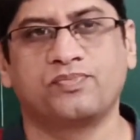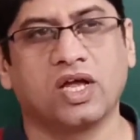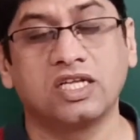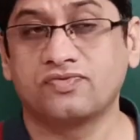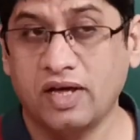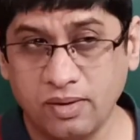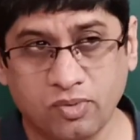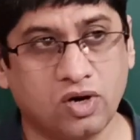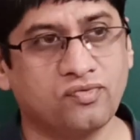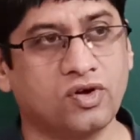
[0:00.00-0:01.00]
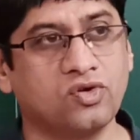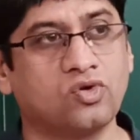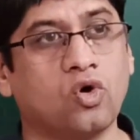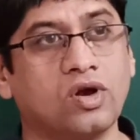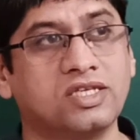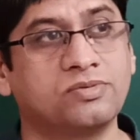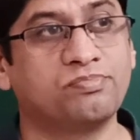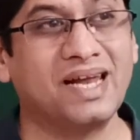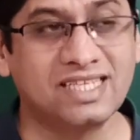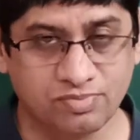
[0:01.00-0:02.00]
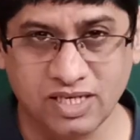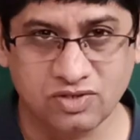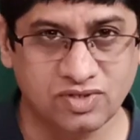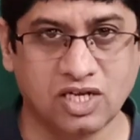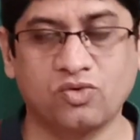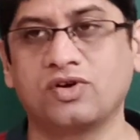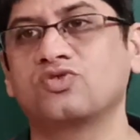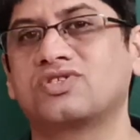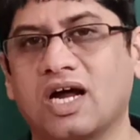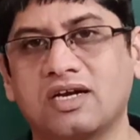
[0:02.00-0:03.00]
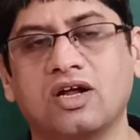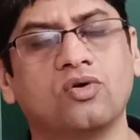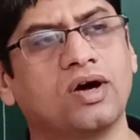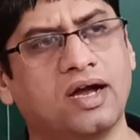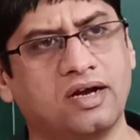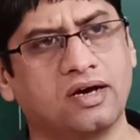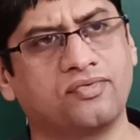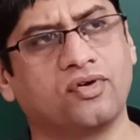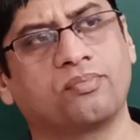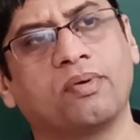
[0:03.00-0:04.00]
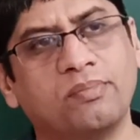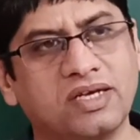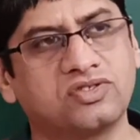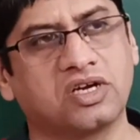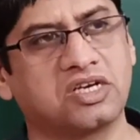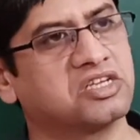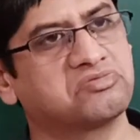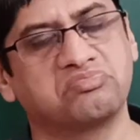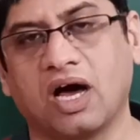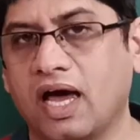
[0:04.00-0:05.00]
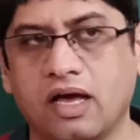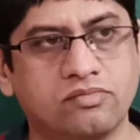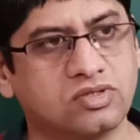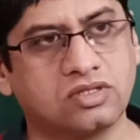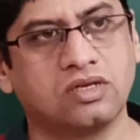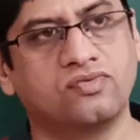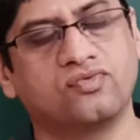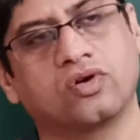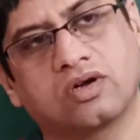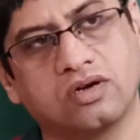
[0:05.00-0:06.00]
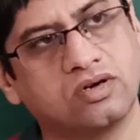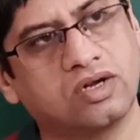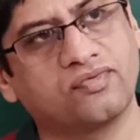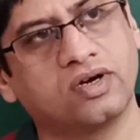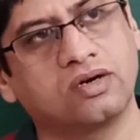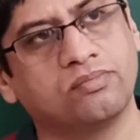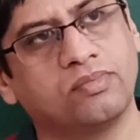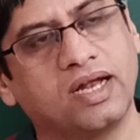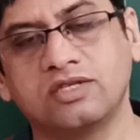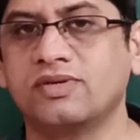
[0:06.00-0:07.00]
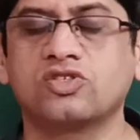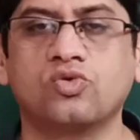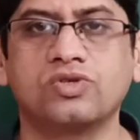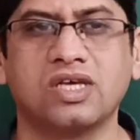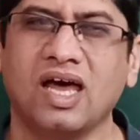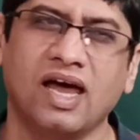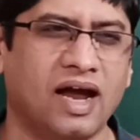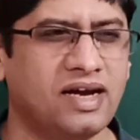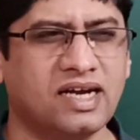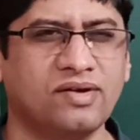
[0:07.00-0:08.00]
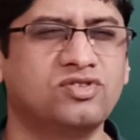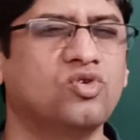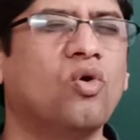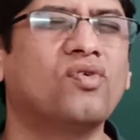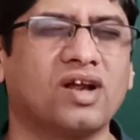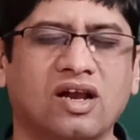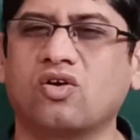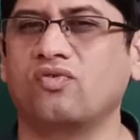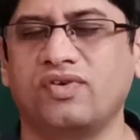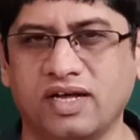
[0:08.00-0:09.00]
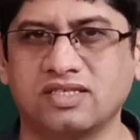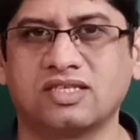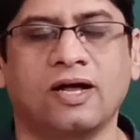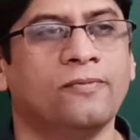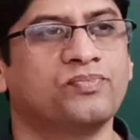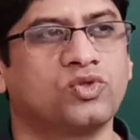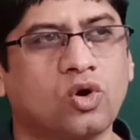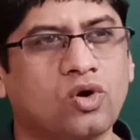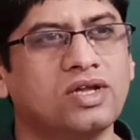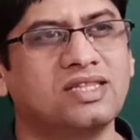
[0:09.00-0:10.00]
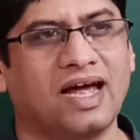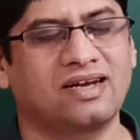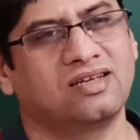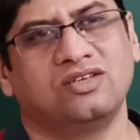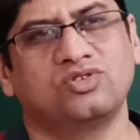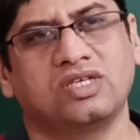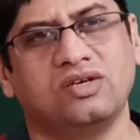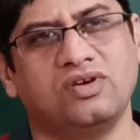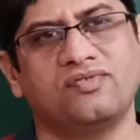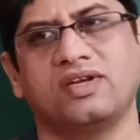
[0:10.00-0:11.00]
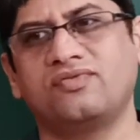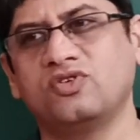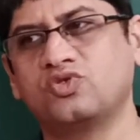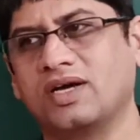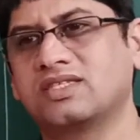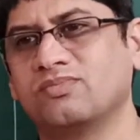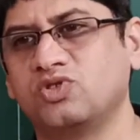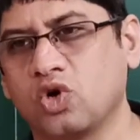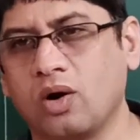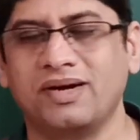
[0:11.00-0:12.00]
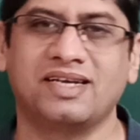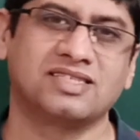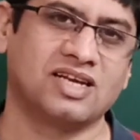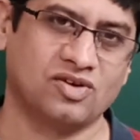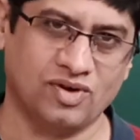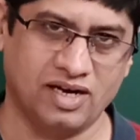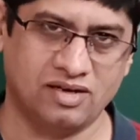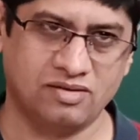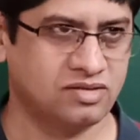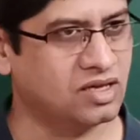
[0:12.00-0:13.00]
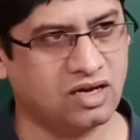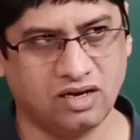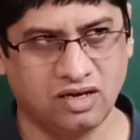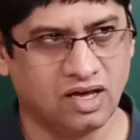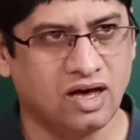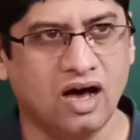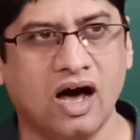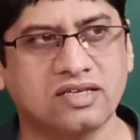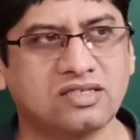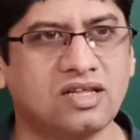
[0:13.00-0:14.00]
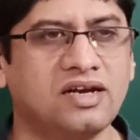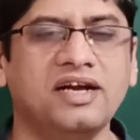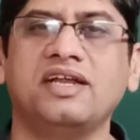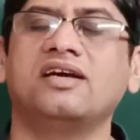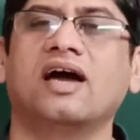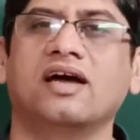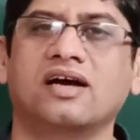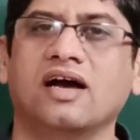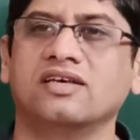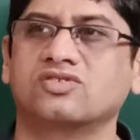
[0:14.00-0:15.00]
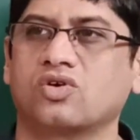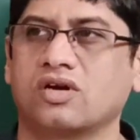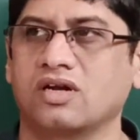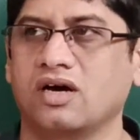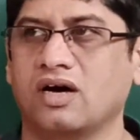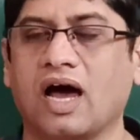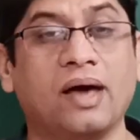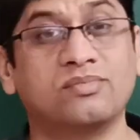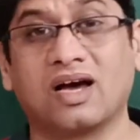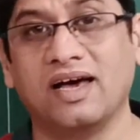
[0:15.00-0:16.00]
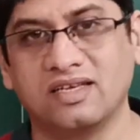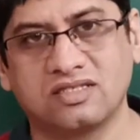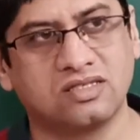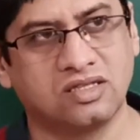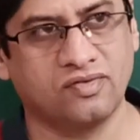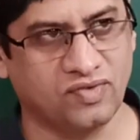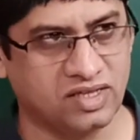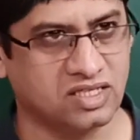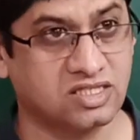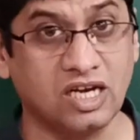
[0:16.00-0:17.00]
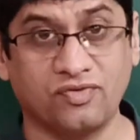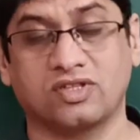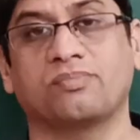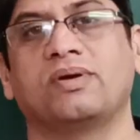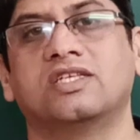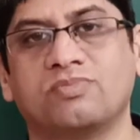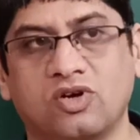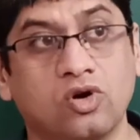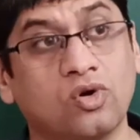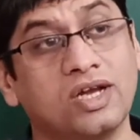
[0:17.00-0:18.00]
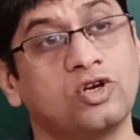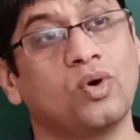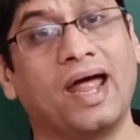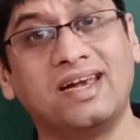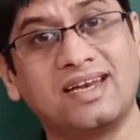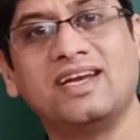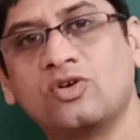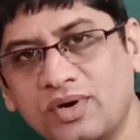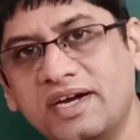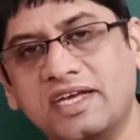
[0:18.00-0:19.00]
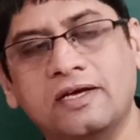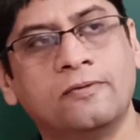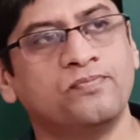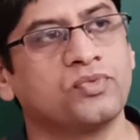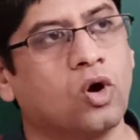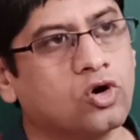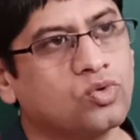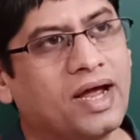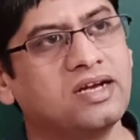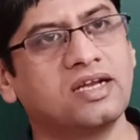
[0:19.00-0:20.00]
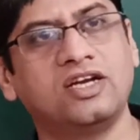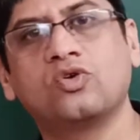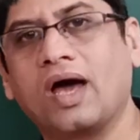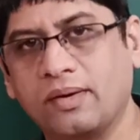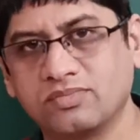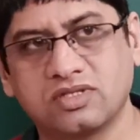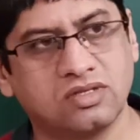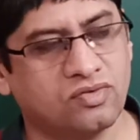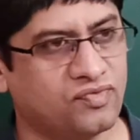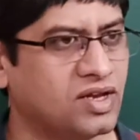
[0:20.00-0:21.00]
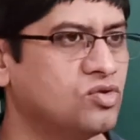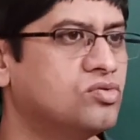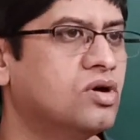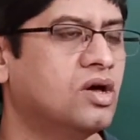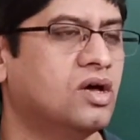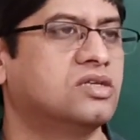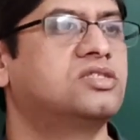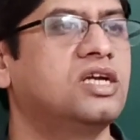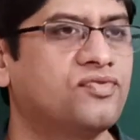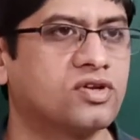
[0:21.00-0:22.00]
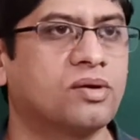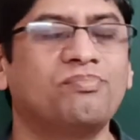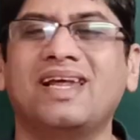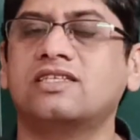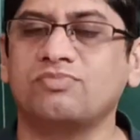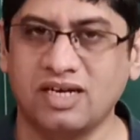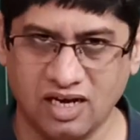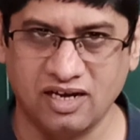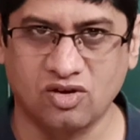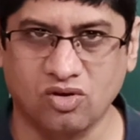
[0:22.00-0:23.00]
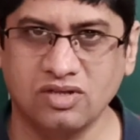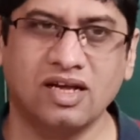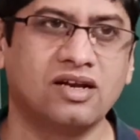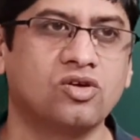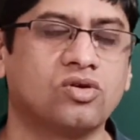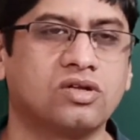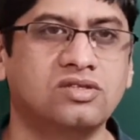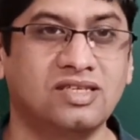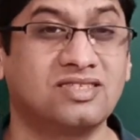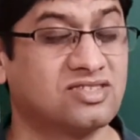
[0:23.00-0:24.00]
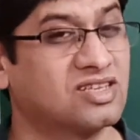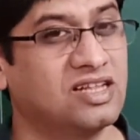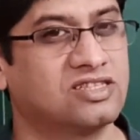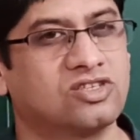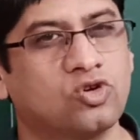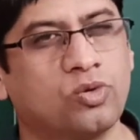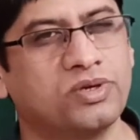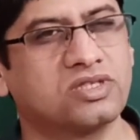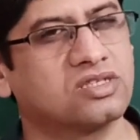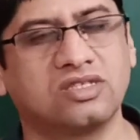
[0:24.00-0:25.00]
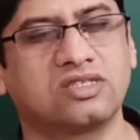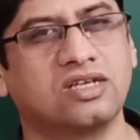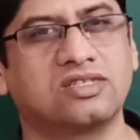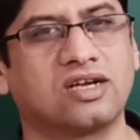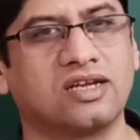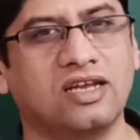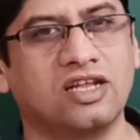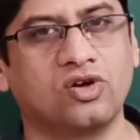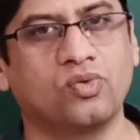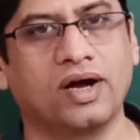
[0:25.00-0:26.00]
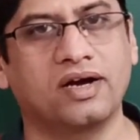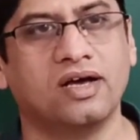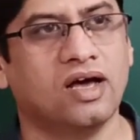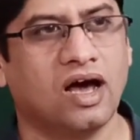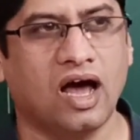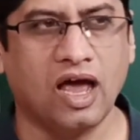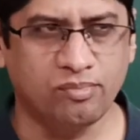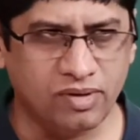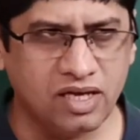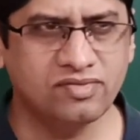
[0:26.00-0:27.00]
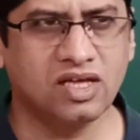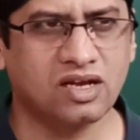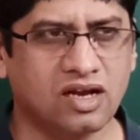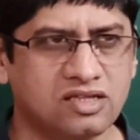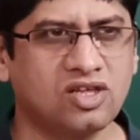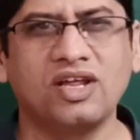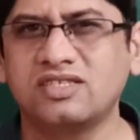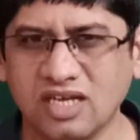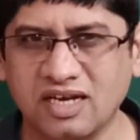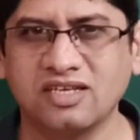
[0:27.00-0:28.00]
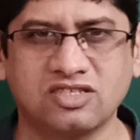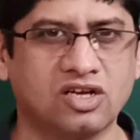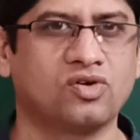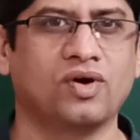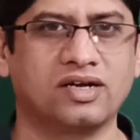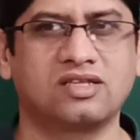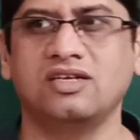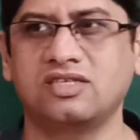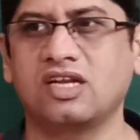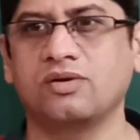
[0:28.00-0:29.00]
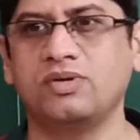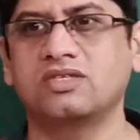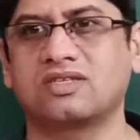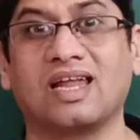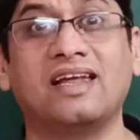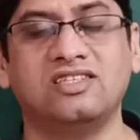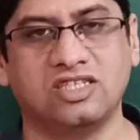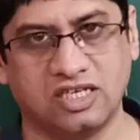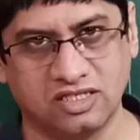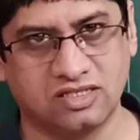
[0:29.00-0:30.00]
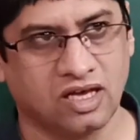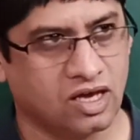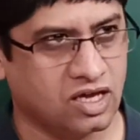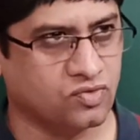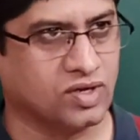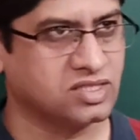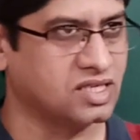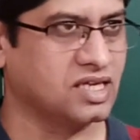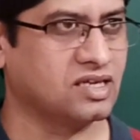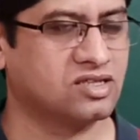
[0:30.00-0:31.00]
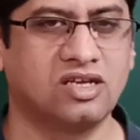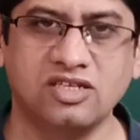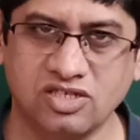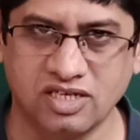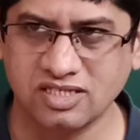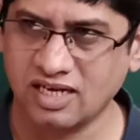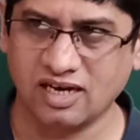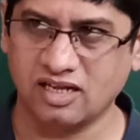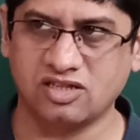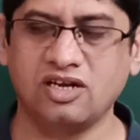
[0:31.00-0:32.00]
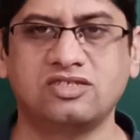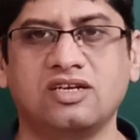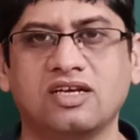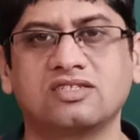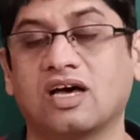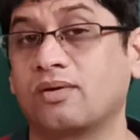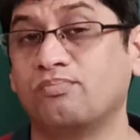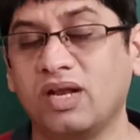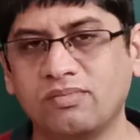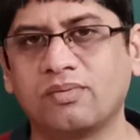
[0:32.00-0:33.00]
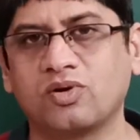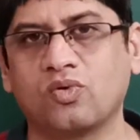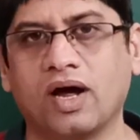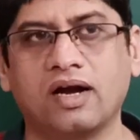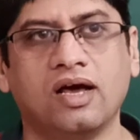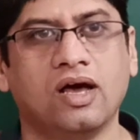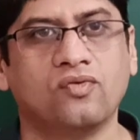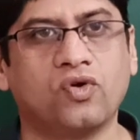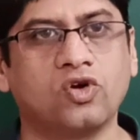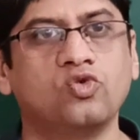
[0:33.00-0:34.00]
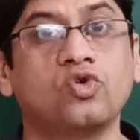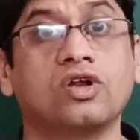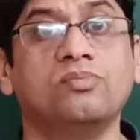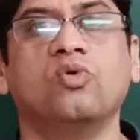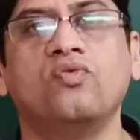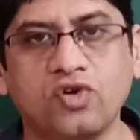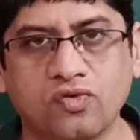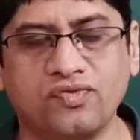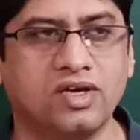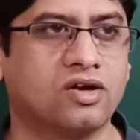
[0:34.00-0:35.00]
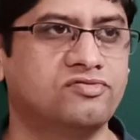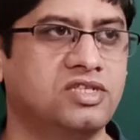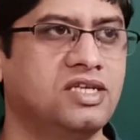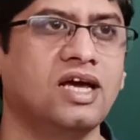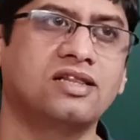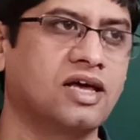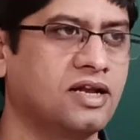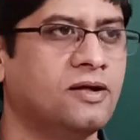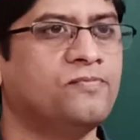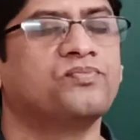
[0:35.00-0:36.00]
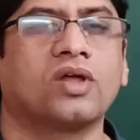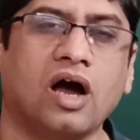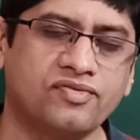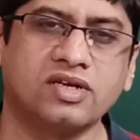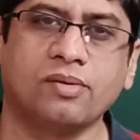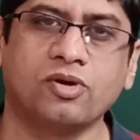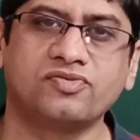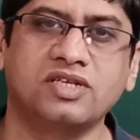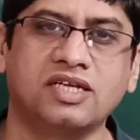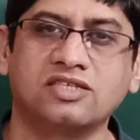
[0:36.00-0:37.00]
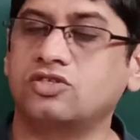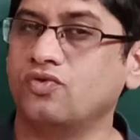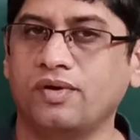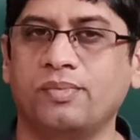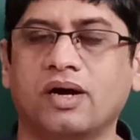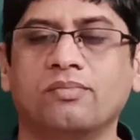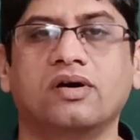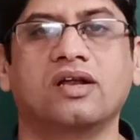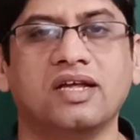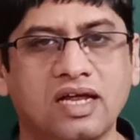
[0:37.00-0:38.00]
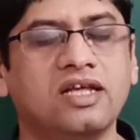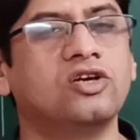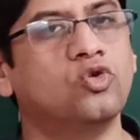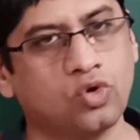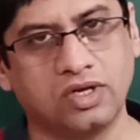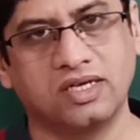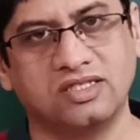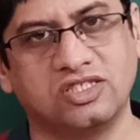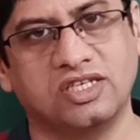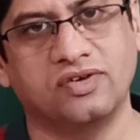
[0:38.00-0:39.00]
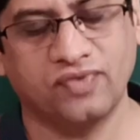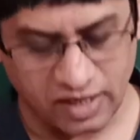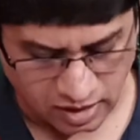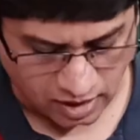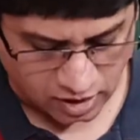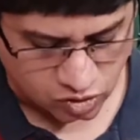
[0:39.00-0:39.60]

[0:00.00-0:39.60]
It is very important for your college placements, which are going to start now, and for public sectors, IIMs, for different management schools, and it gives you overall confidence. Not only that, you see, even if you join some job, it is required. Ask the NITIE guys or IIM guys that when they sit for the placement, not only to enter into NITIE or to enter into IIMs, when you sit for the placement later on, then your these skills, group discussion skills, are really required. I believe there are three sittings required. Three sitting means 9 GDs. In one sitting, 3 GDs, and 3 sittings are minimum required for you to remove your fear of GD, and then after a couple of sittings, you will become really good in GD. Fine.